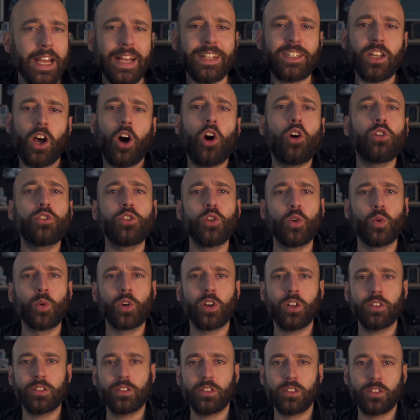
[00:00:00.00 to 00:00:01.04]
It's a whole new
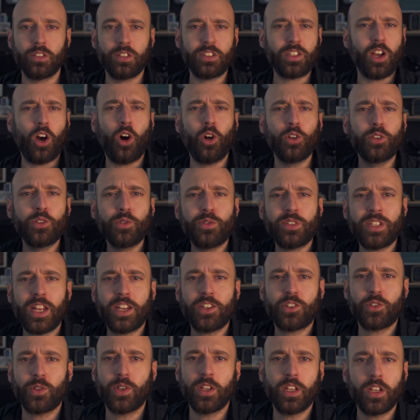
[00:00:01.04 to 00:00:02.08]
world. It's a whole new
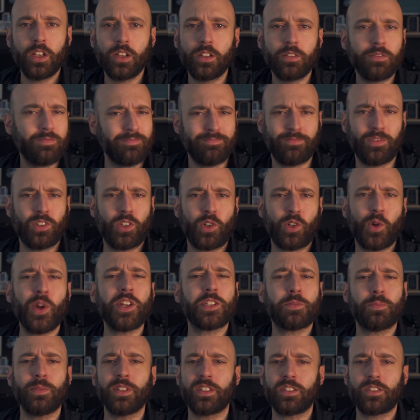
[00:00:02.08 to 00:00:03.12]
century.
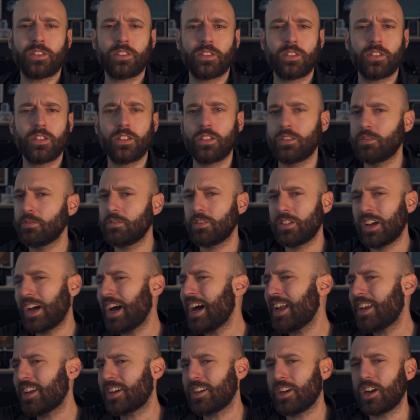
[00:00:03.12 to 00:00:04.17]
Christmas,
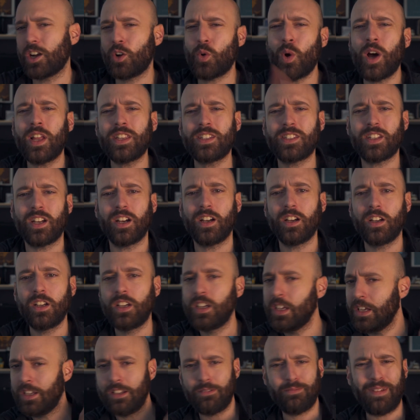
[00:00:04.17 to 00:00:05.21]
Hanukkah, Kwanzaa.
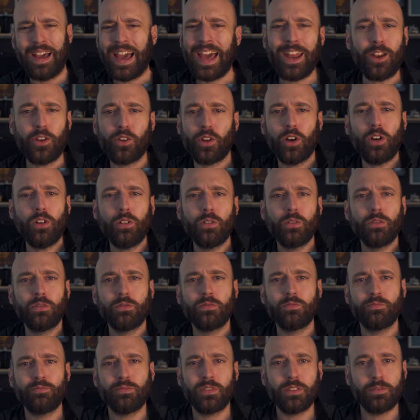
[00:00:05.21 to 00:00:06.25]
I don't know.
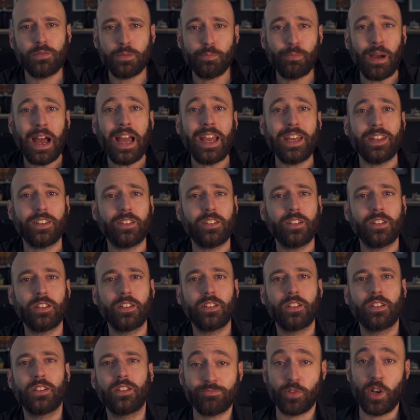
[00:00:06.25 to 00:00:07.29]
You just buy it,
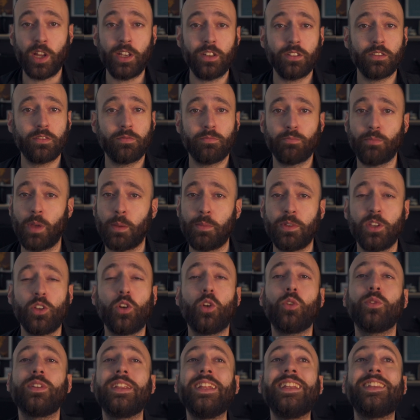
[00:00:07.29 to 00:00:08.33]
right? Maybe you
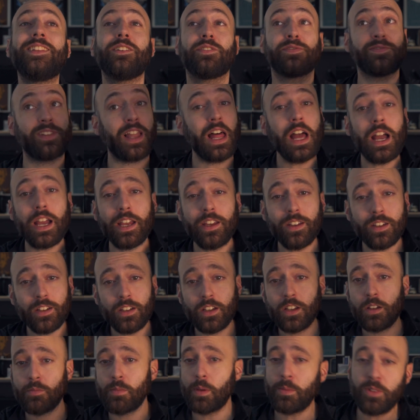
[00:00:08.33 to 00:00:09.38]
don't need to fly.
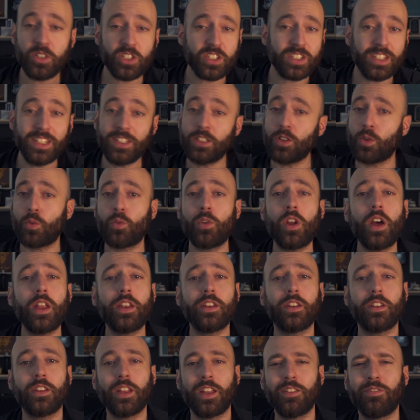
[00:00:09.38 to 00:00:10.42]
Maybe you just need to
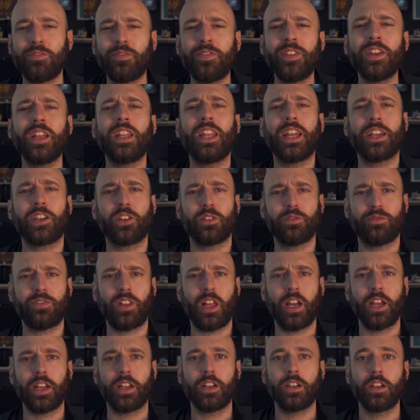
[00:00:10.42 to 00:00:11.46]
run and feel like you're
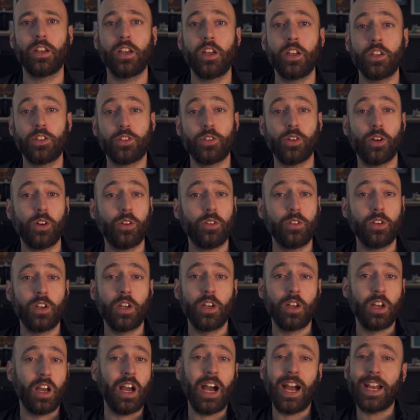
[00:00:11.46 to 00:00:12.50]
flying. So
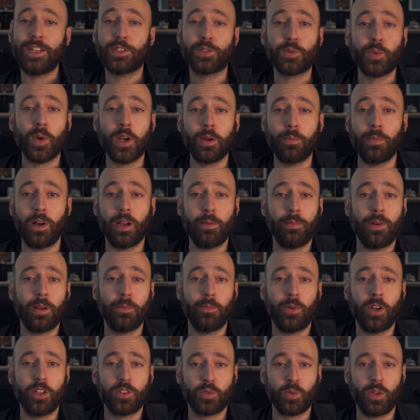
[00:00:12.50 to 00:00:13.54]
I swear by my
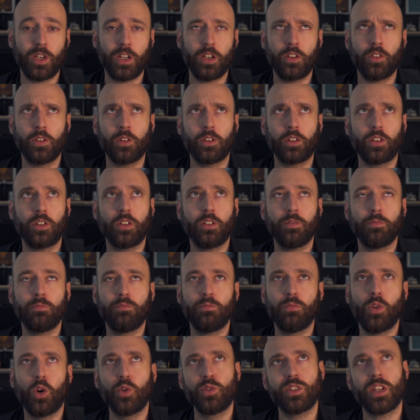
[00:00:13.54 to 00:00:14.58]
Moza or
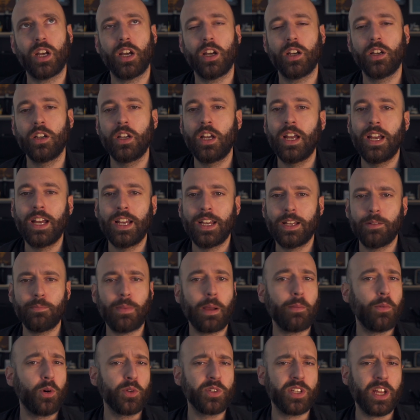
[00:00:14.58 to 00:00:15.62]
Moza,
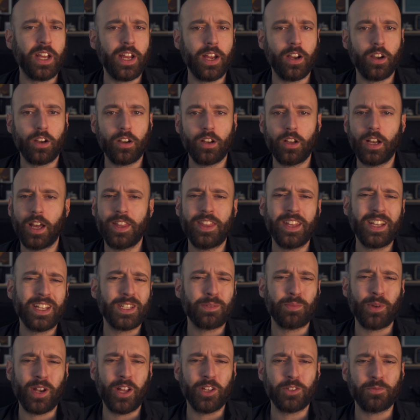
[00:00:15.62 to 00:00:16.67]
my Moza Air. I think
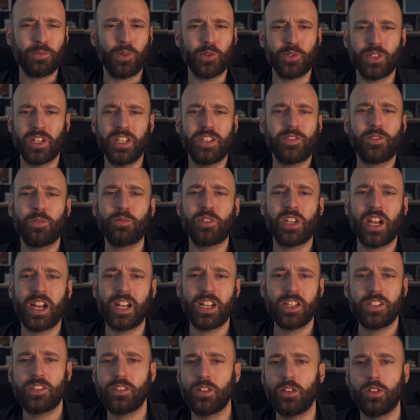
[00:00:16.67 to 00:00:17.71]
it's pronounced Moza. It's from
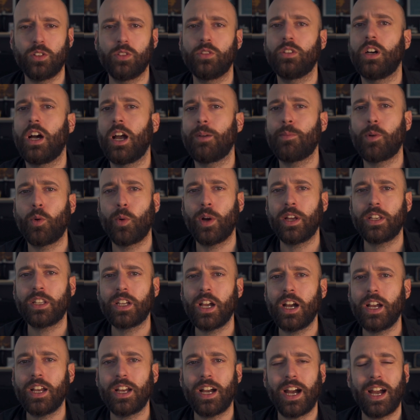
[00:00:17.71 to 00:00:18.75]
China, so I'm a white
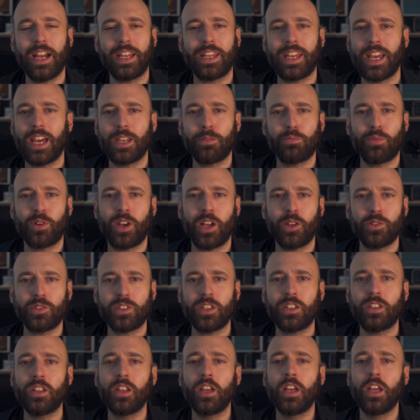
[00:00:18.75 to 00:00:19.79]
guy. I can't
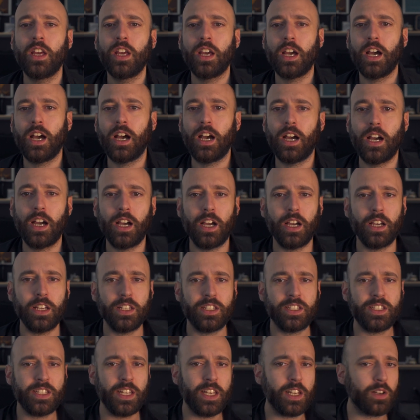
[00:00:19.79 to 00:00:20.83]
pronounce it.
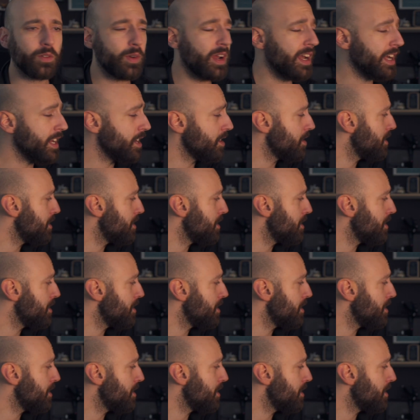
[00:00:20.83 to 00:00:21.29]
It's sitting right